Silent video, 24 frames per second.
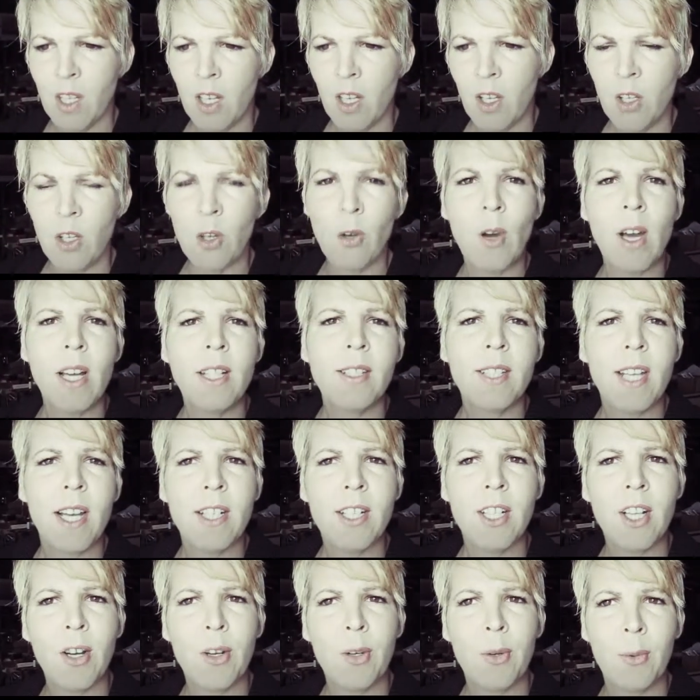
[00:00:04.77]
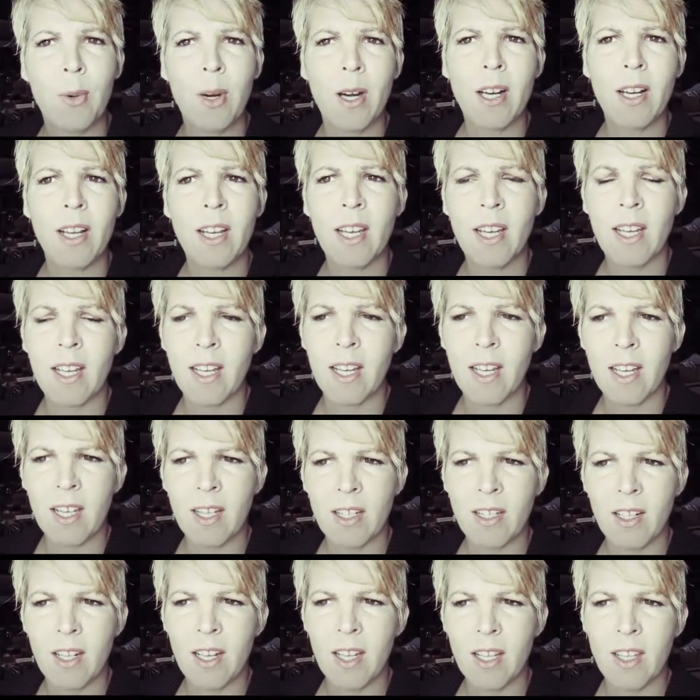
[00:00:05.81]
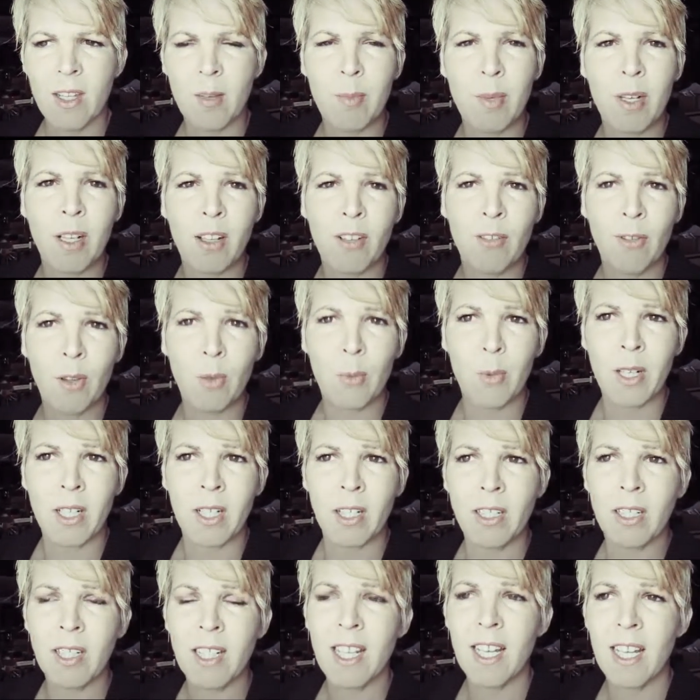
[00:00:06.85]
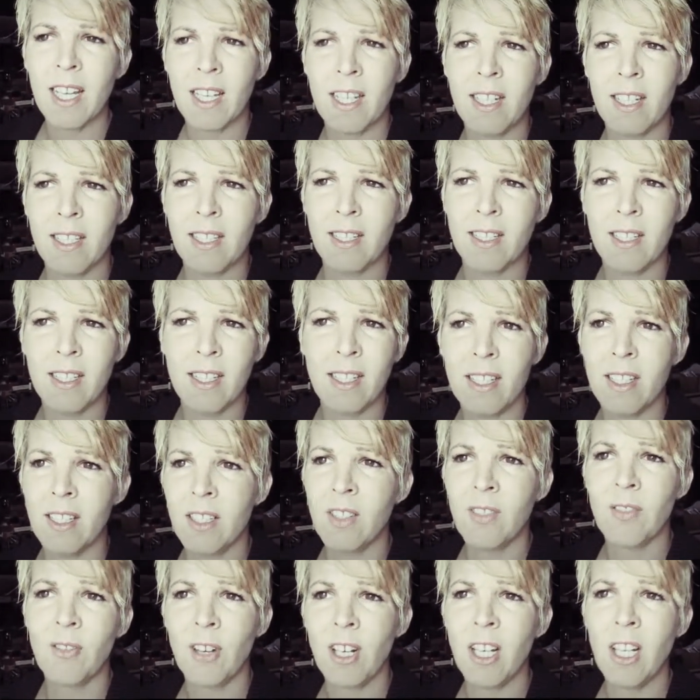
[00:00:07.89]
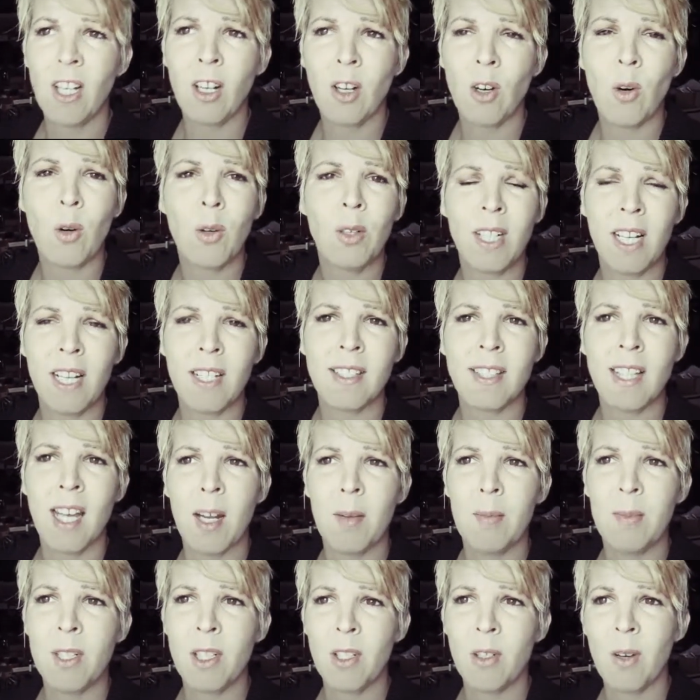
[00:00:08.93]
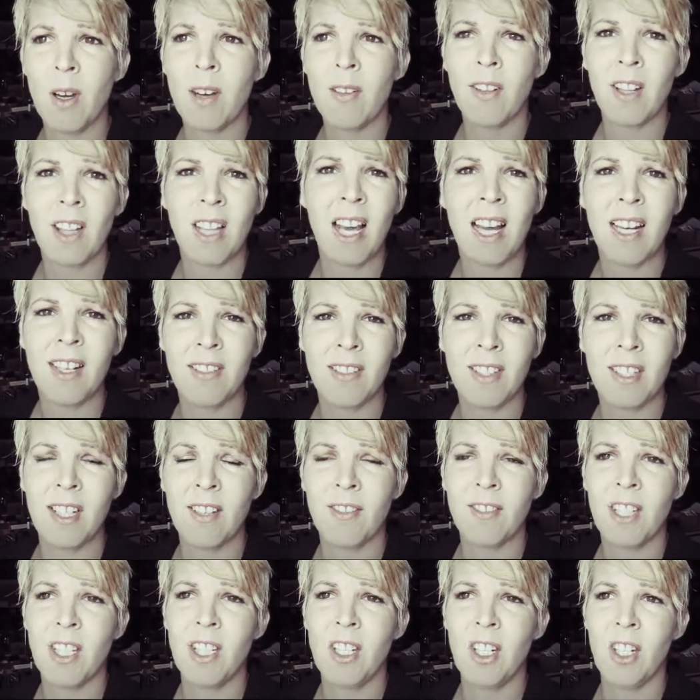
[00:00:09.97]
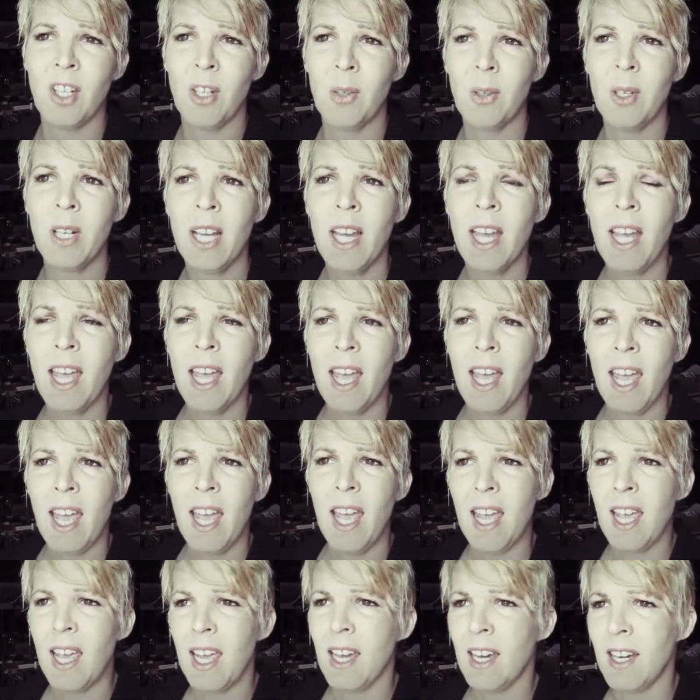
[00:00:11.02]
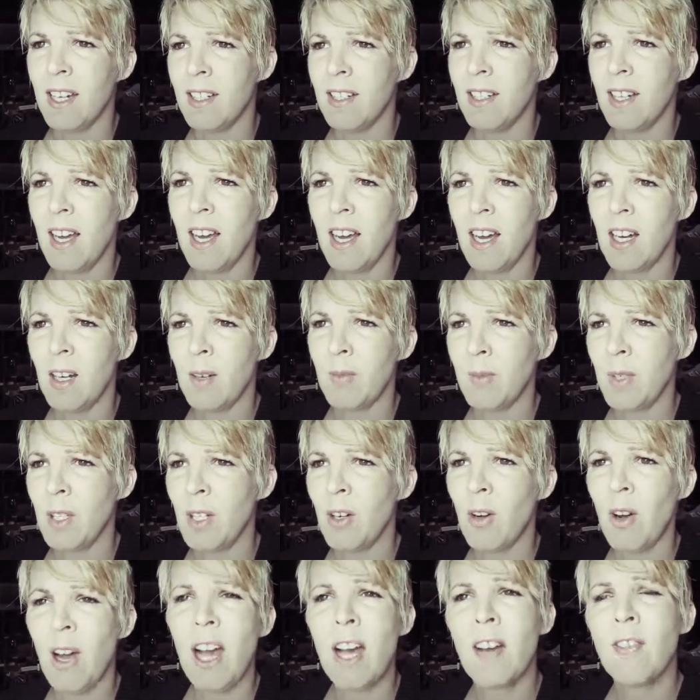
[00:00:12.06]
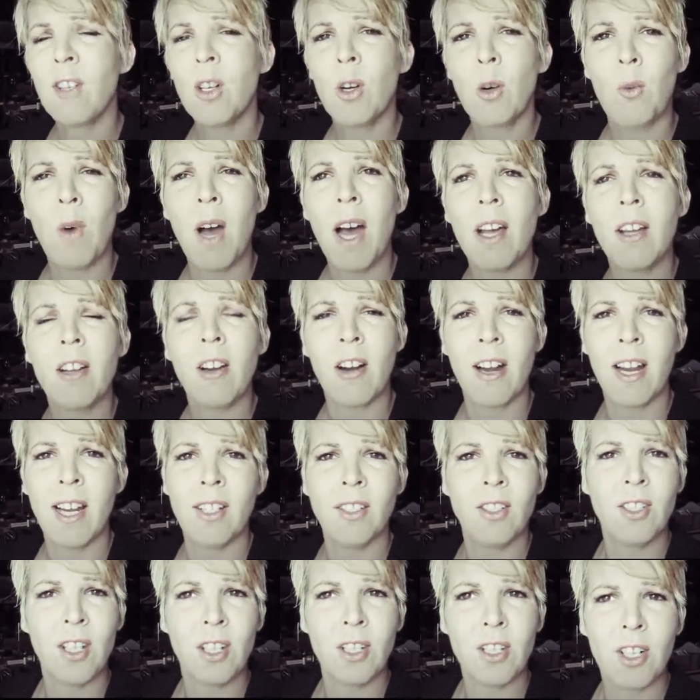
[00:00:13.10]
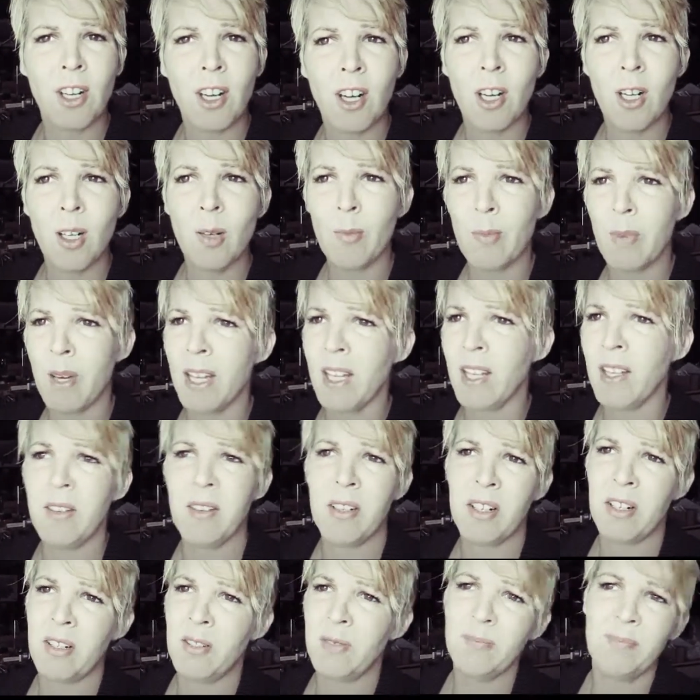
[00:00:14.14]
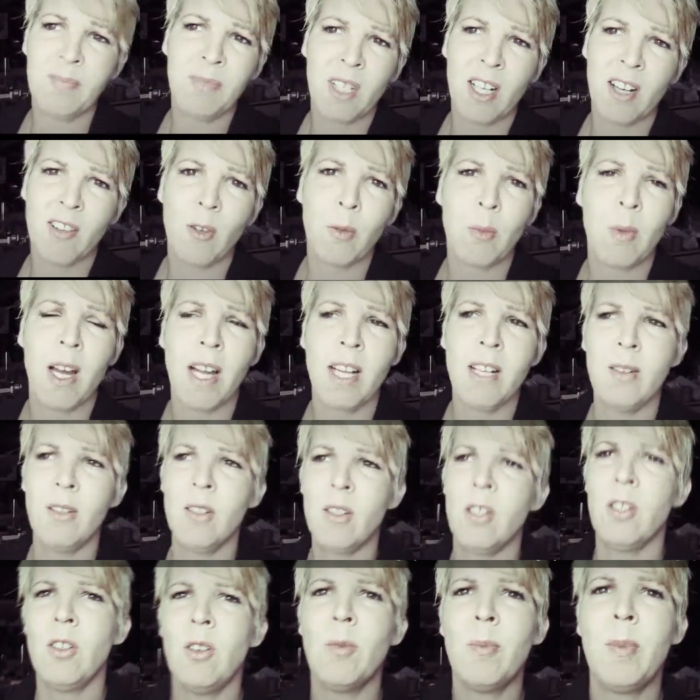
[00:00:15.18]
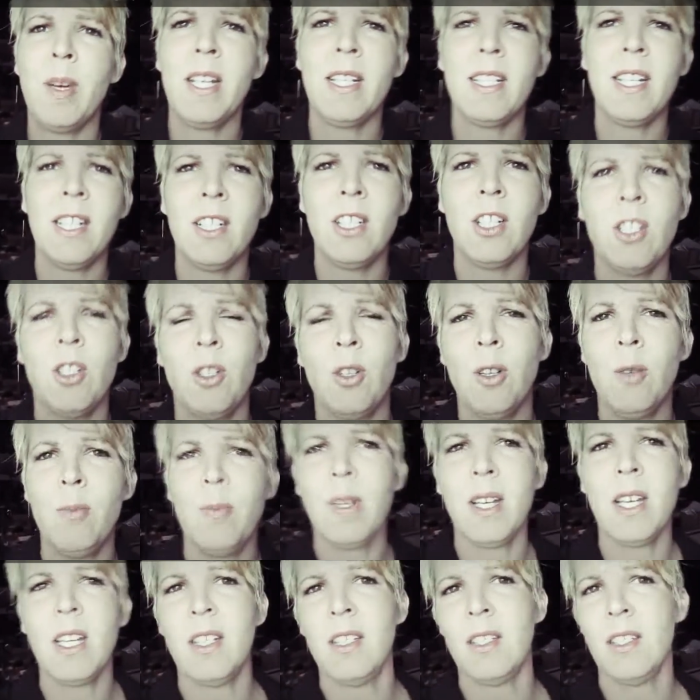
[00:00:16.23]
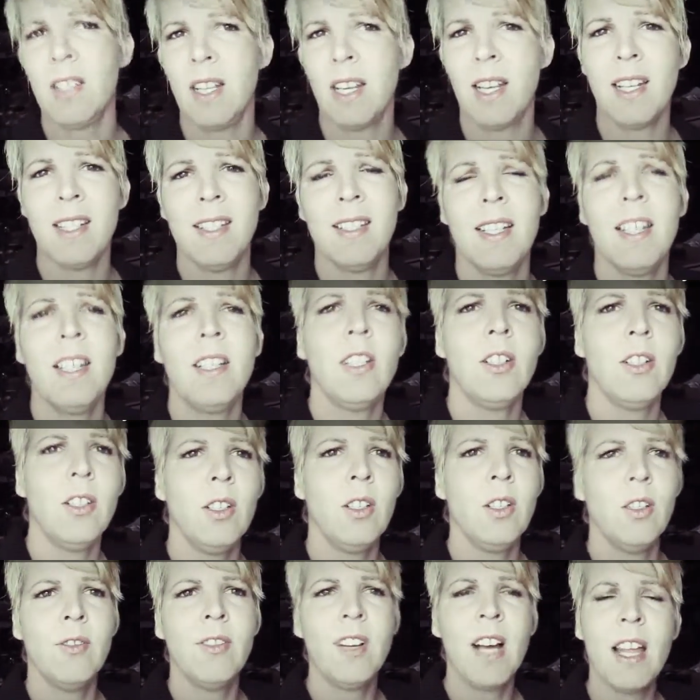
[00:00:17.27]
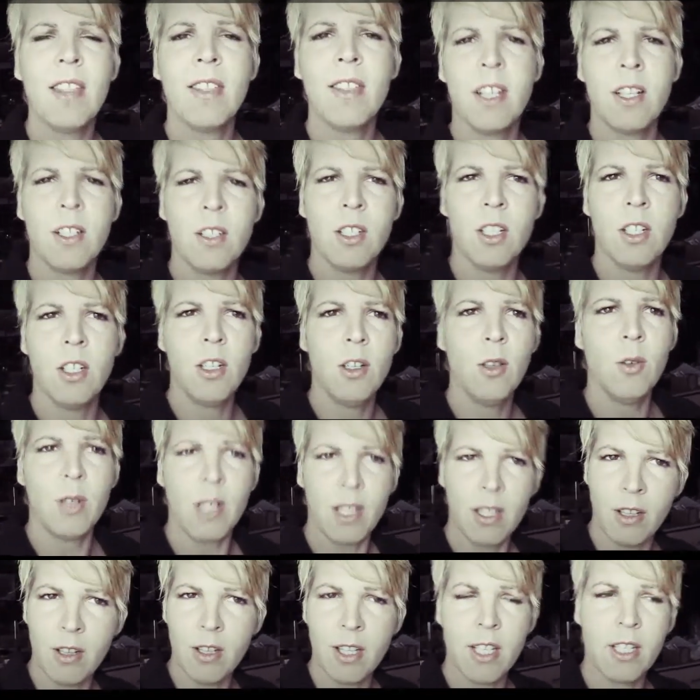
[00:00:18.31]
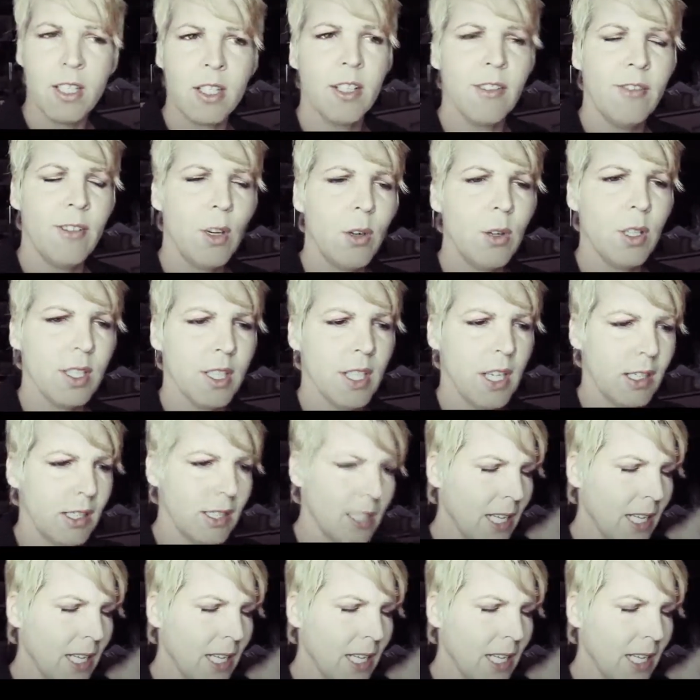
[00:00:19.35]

You go outside to go to work in the middle of the winter, and it's freaking cold outside, but you have a lot of stuff to do. And, you know, after a while your hands start to hurt, but, you know, never mind. Don't pay attention to it because, like I said, you've got things to do, other things to focus on.